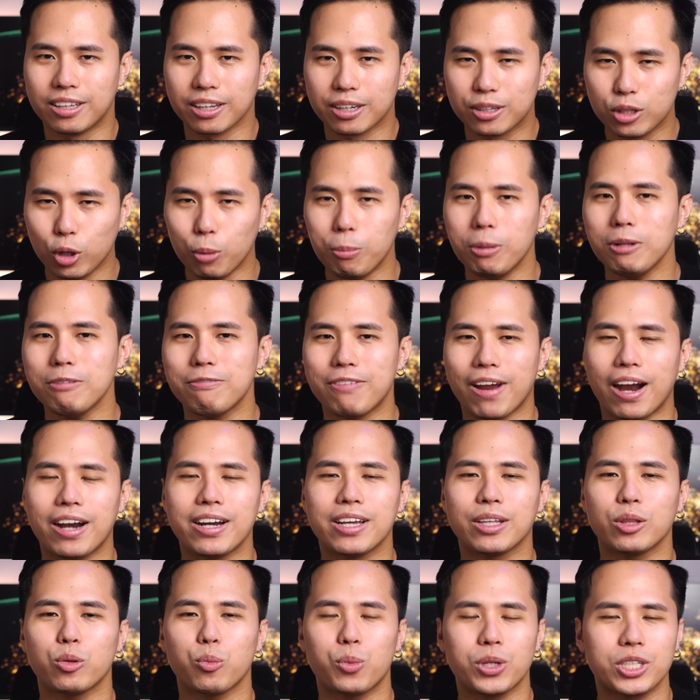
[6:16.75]
The global
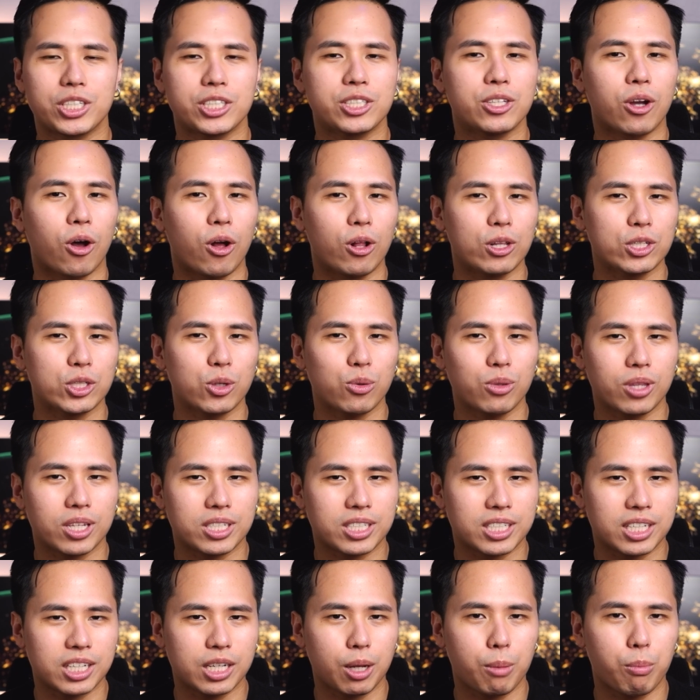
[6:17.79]
variant, which is also the
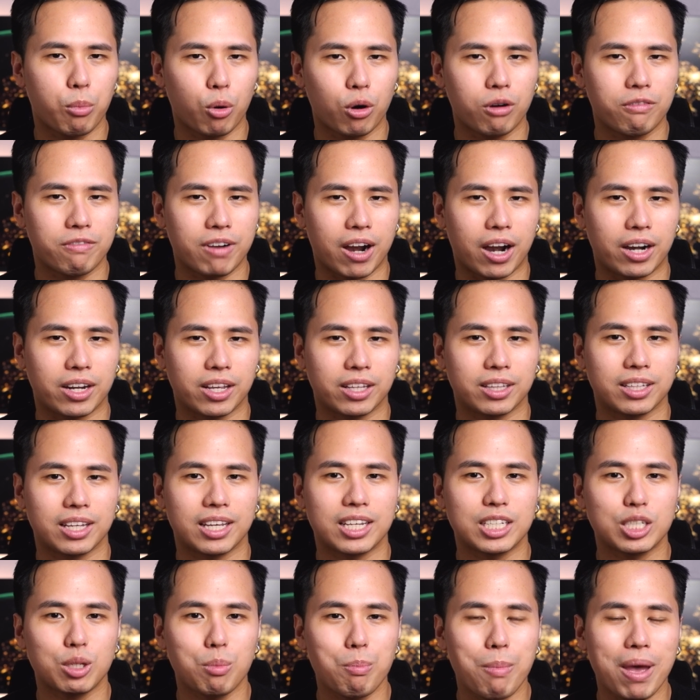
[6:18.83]
Singapore variant,
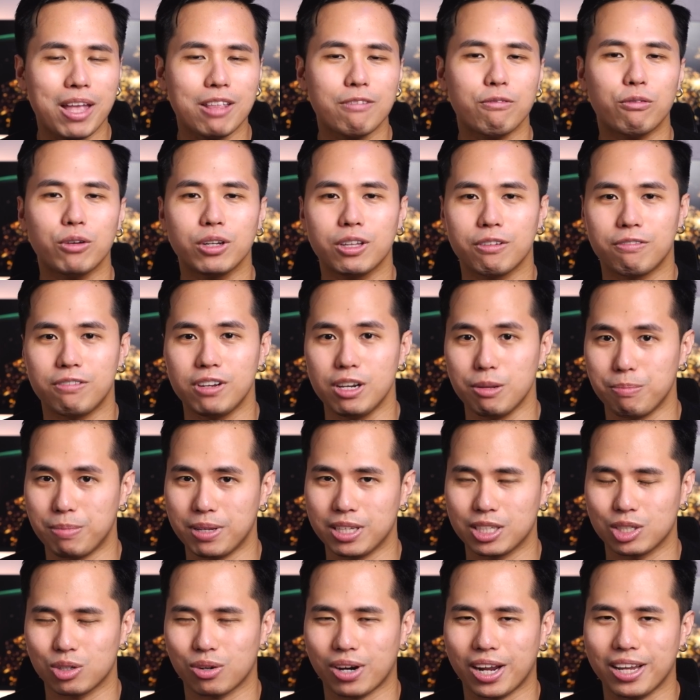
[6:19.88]
is meant for the
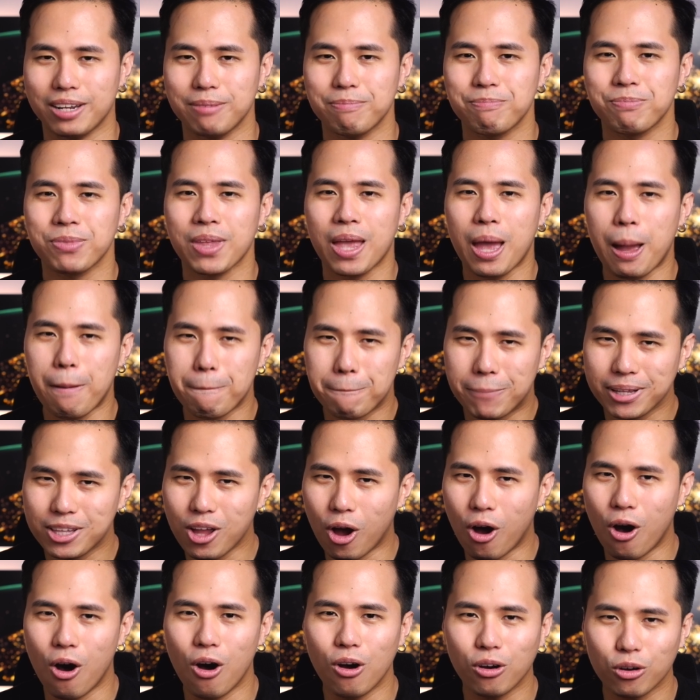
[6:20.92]
Philippines, right? But
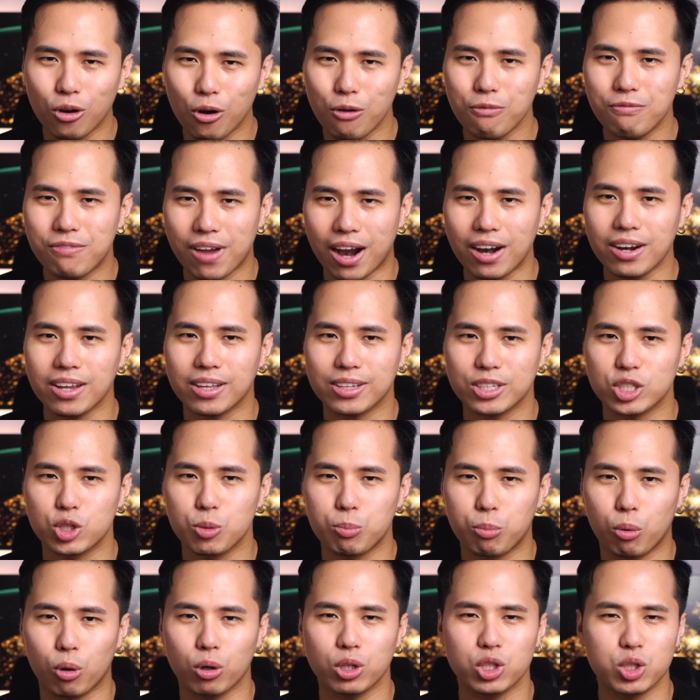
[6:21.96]
the Hong Kong variant
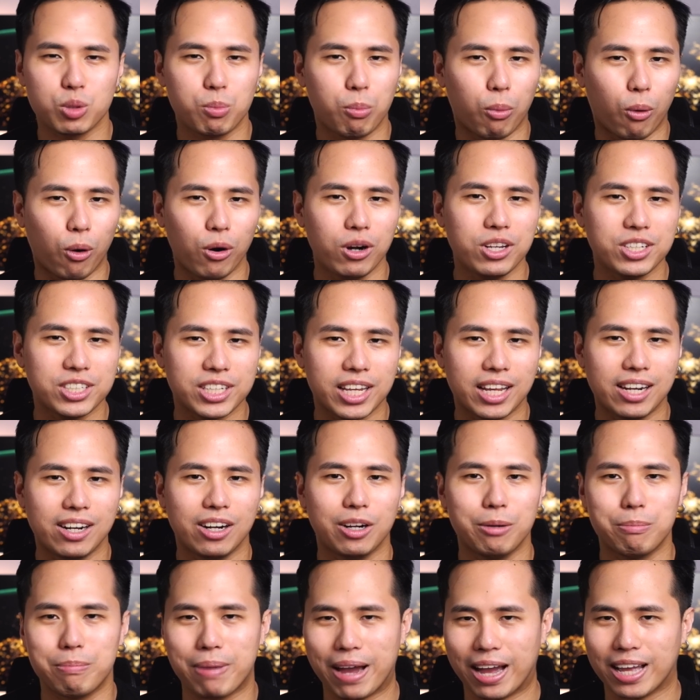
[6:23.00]
supports more
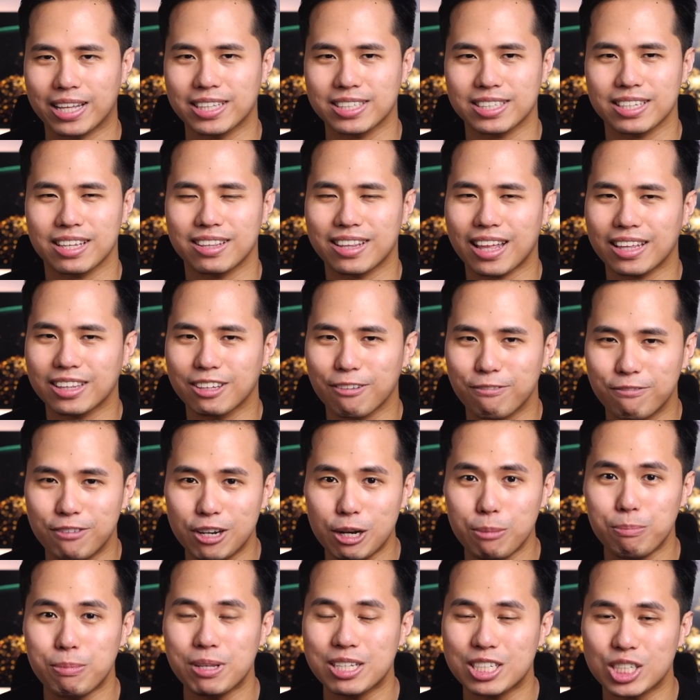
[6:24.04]
cellular bands that the
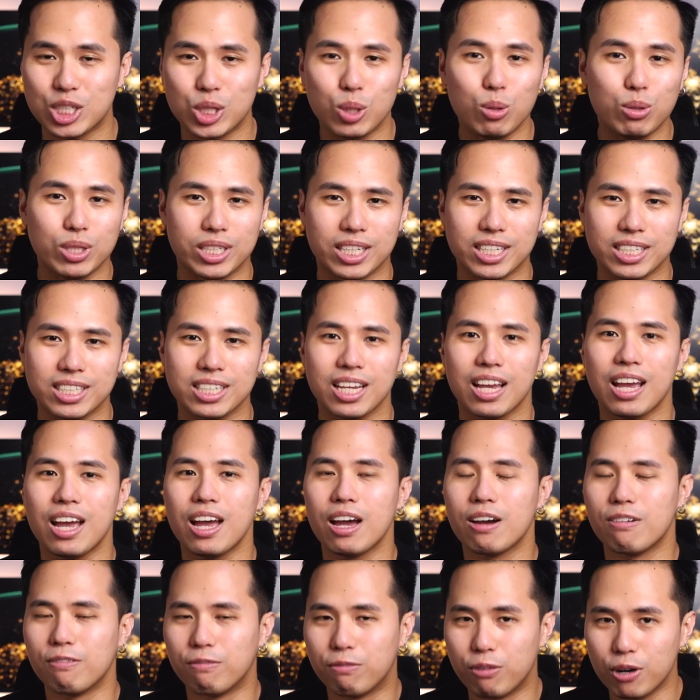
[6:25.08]
Philippines uses
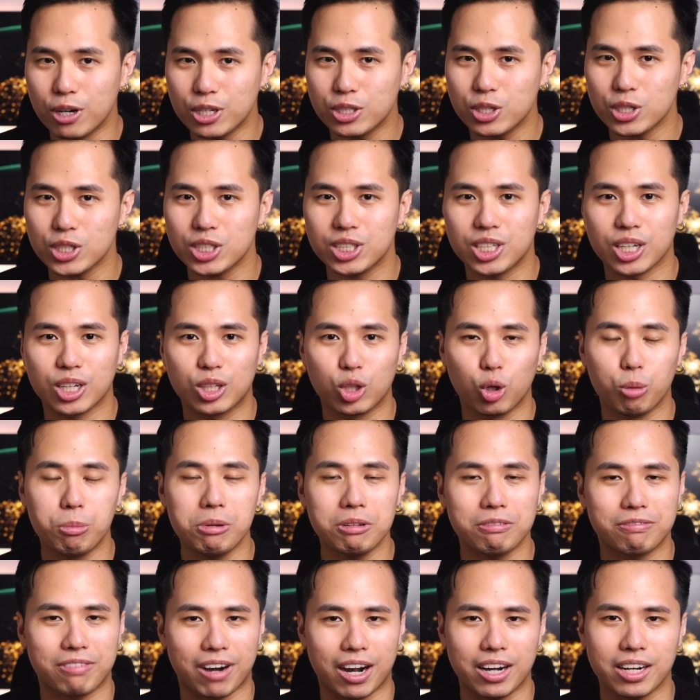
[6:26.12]
versus the
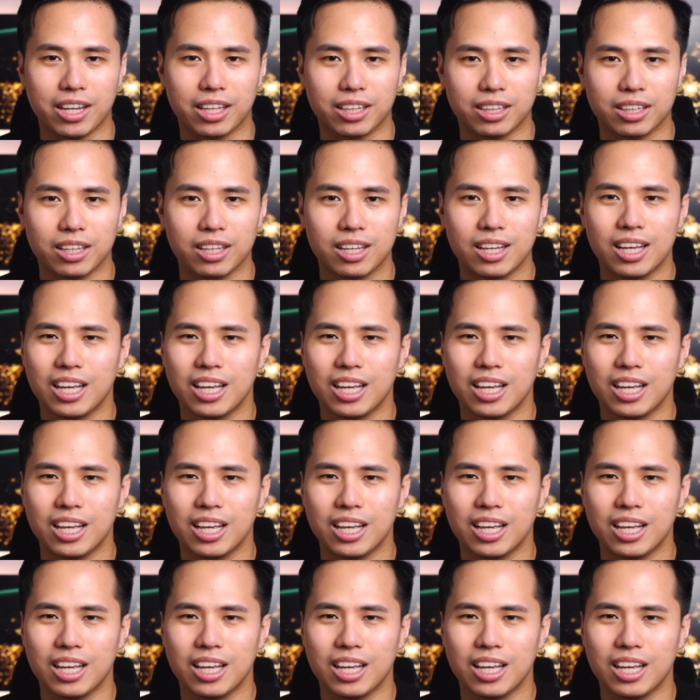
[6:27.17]
global variant.